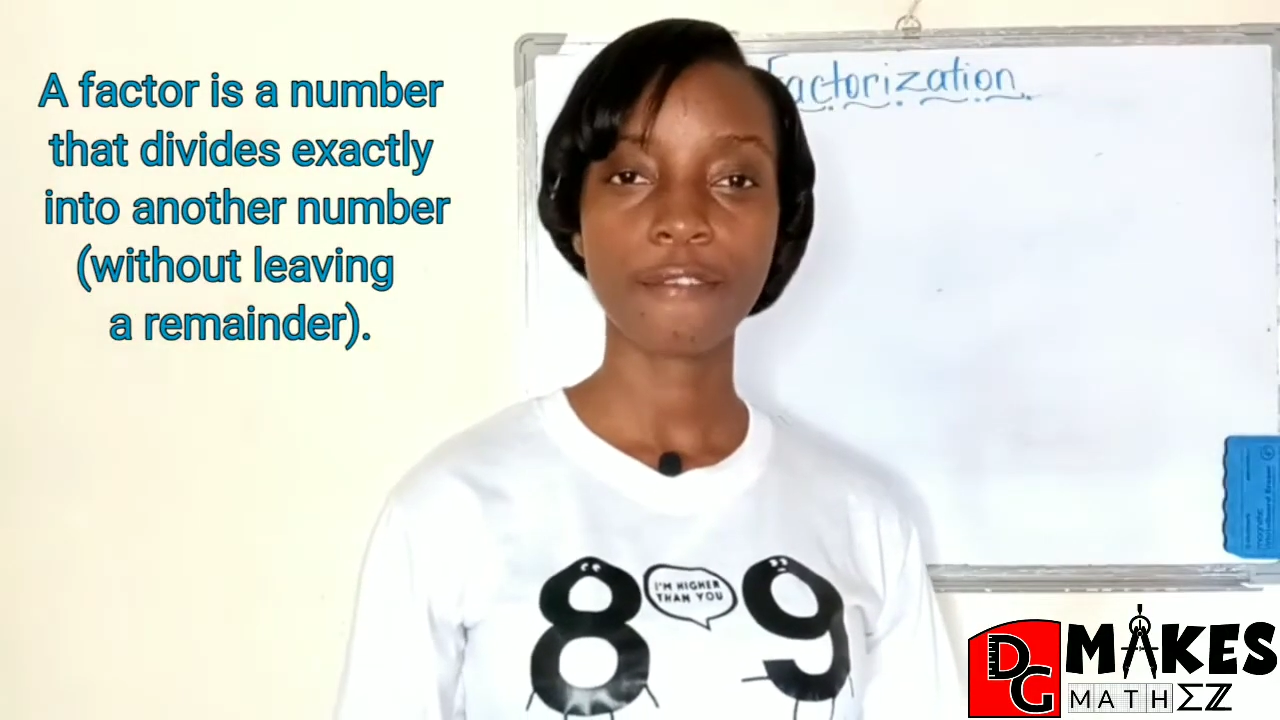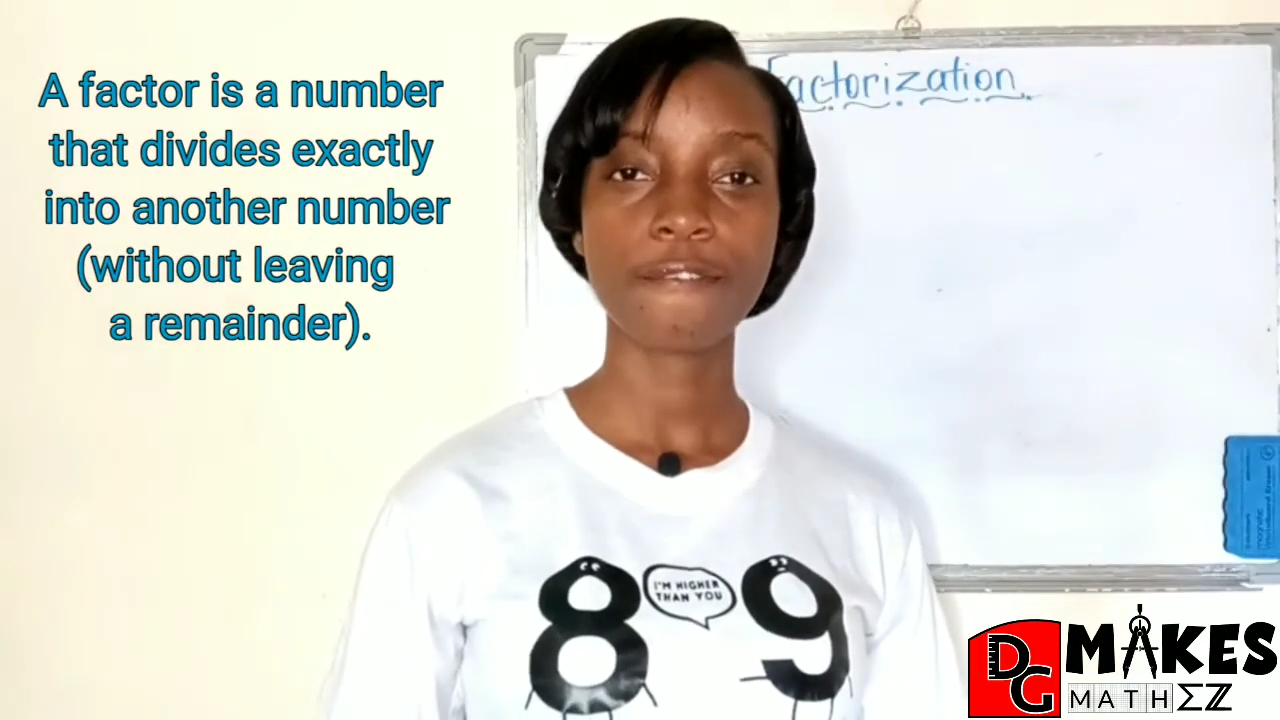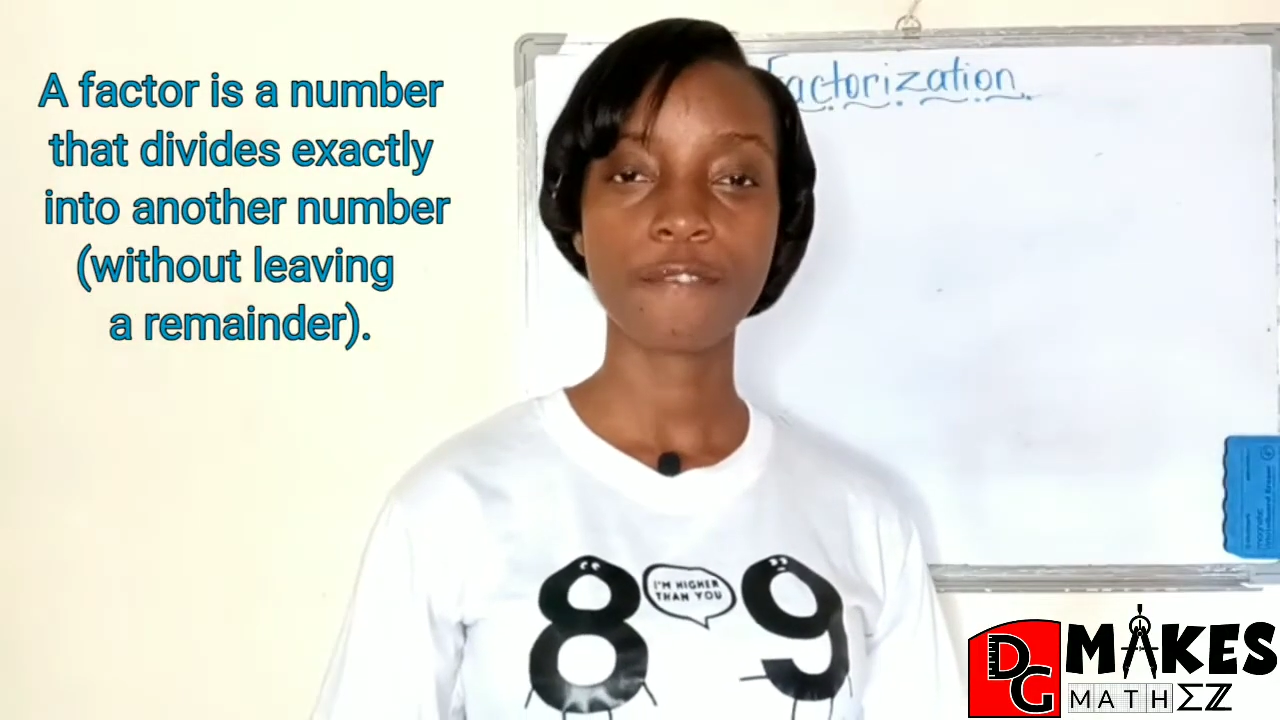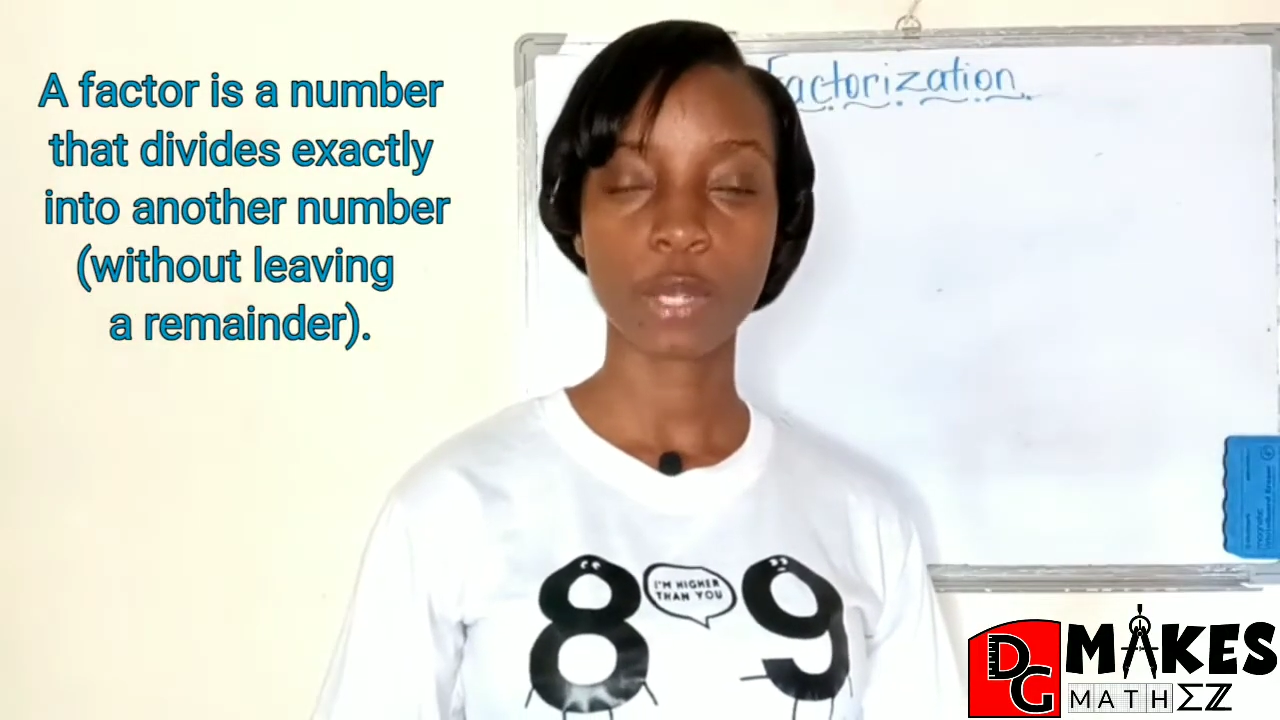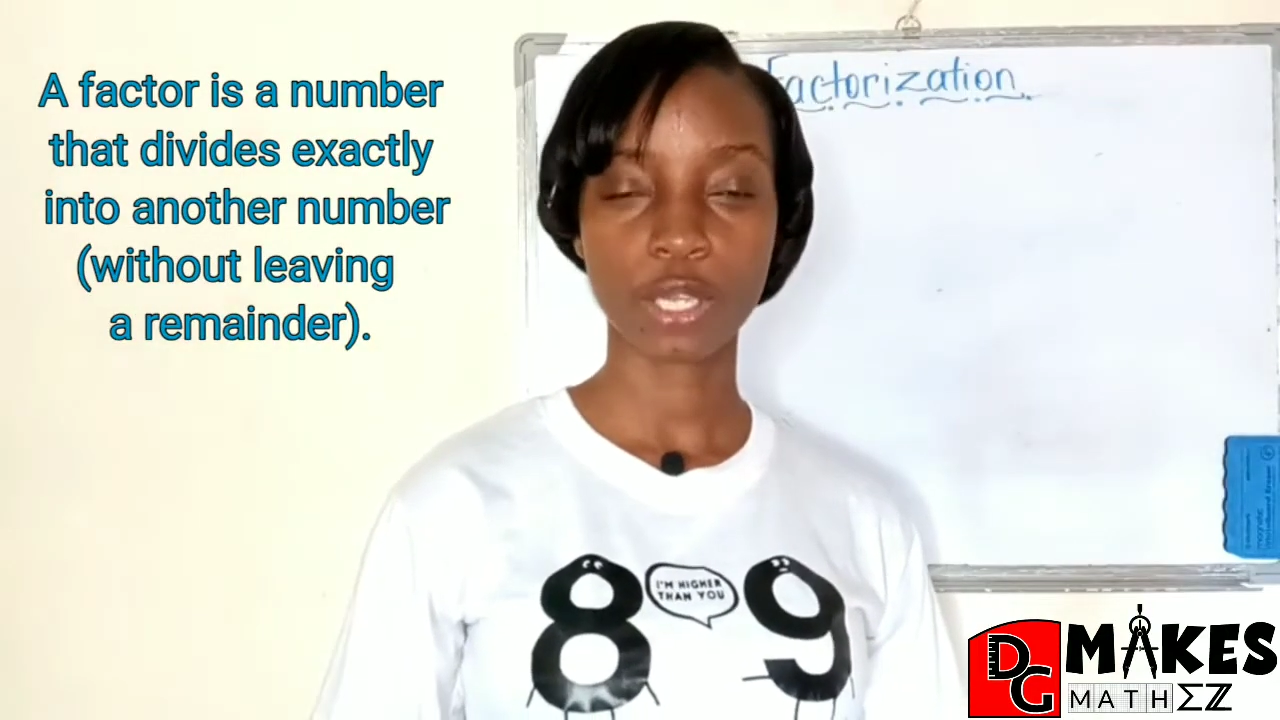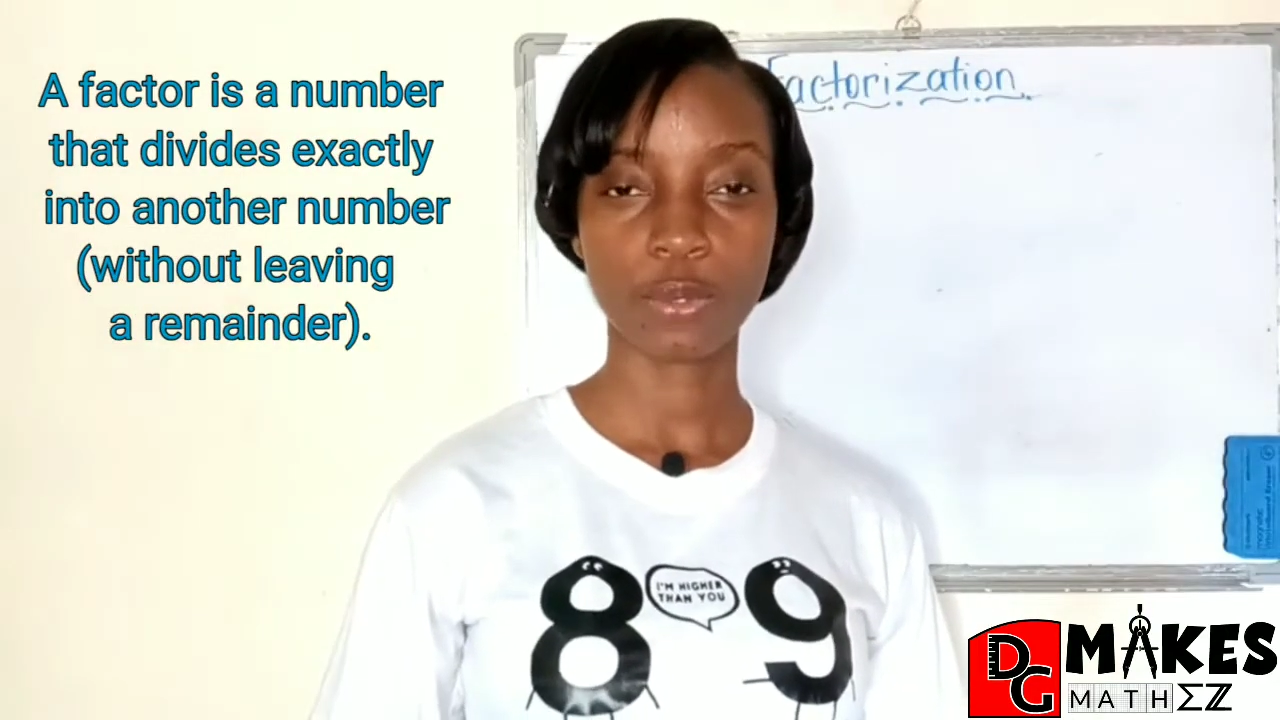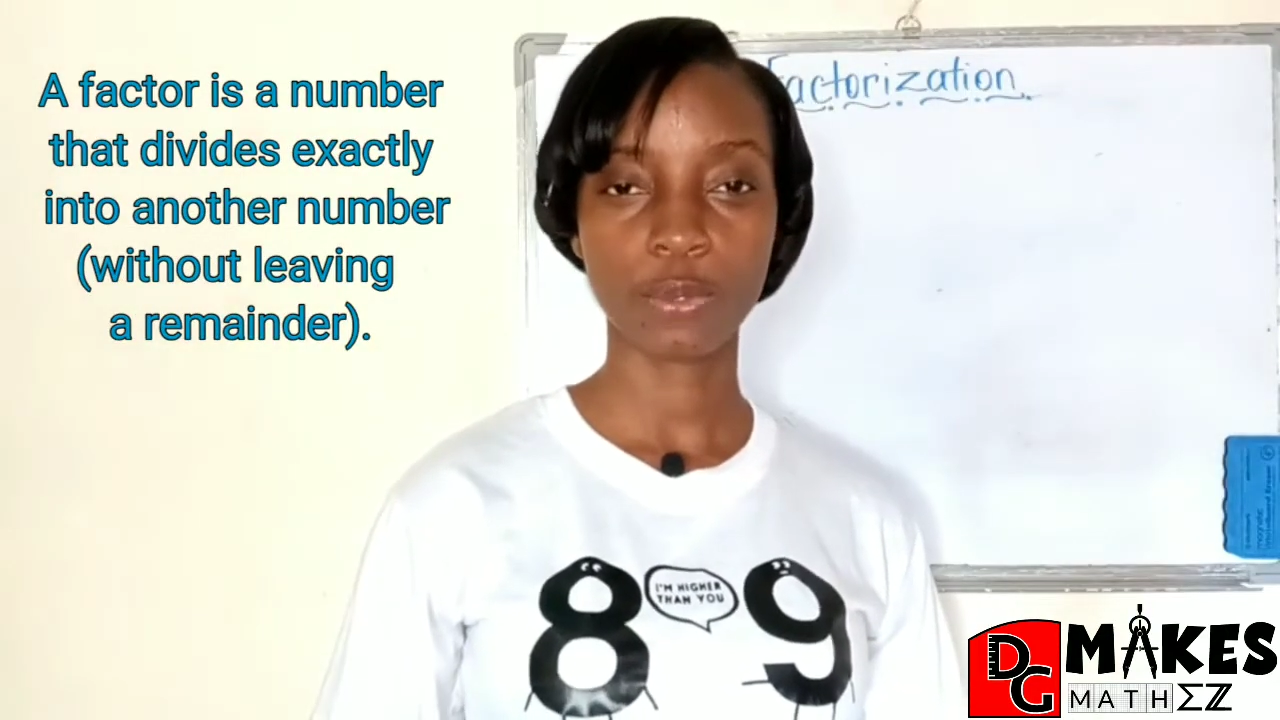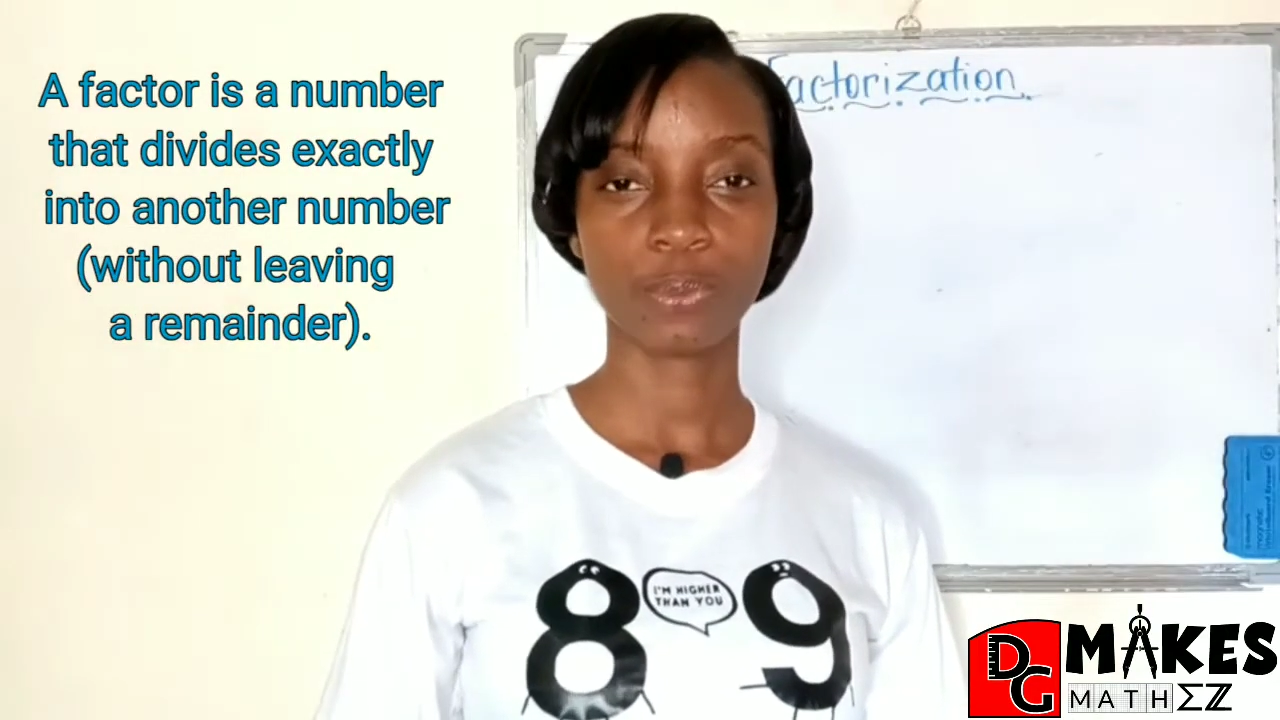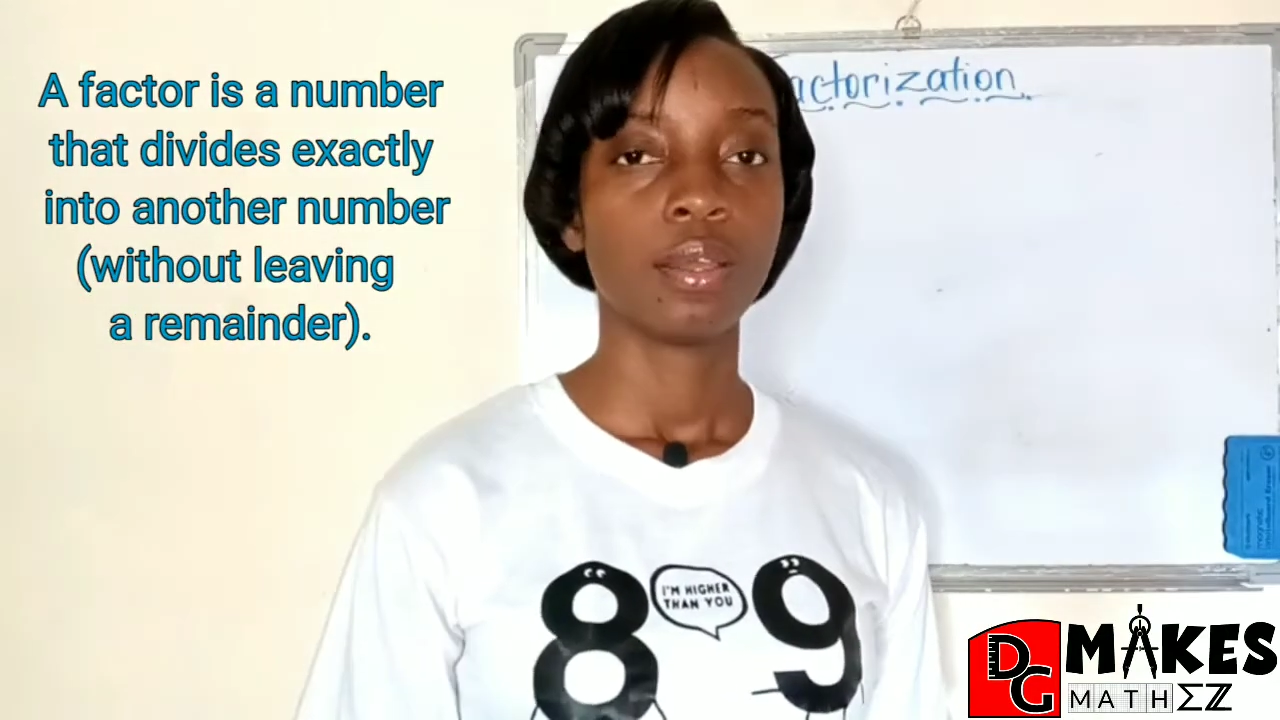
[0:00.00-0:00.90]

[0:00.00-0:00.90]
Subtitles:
for you.